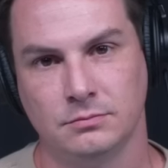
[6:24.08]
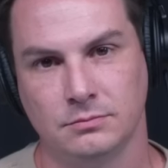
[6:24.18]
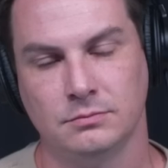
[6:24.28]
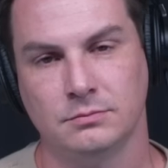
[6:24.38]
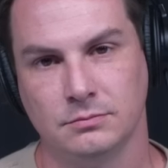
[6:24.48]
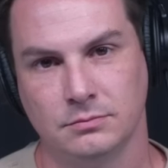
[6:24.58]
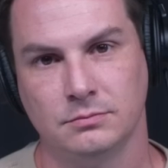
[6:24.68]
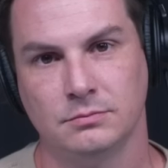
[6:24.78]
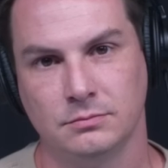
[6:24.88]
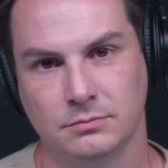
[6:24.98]

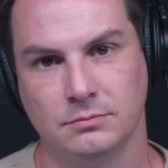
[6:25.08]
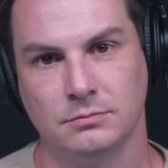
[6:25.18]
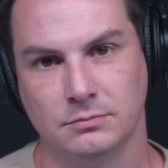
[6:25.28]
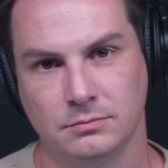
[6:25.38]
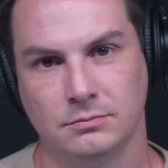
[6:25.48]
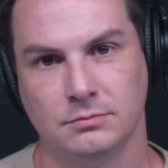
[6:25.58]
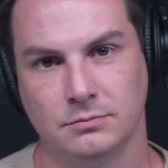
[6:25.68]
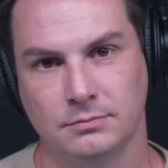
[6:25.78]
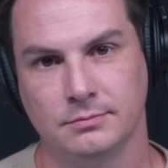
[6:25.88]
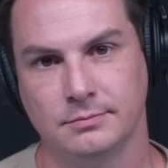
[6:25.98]

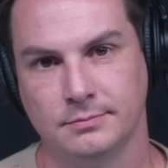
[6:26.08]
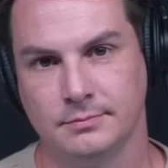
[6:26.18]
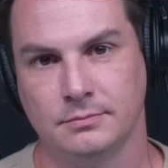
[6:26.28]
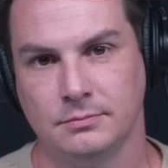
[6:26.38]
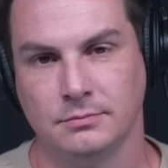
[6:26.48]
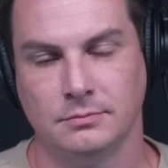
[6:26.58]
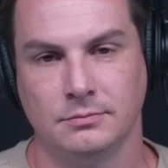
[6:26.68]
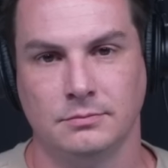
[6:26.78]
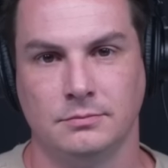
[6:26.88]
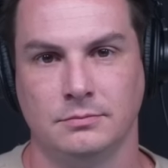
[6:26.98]

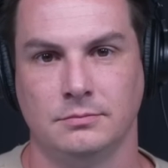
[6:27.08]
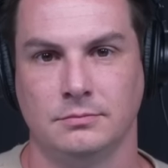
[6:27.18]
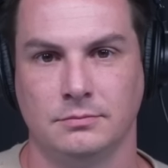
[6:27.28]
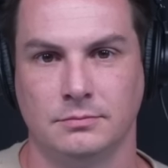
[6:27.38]
(silent)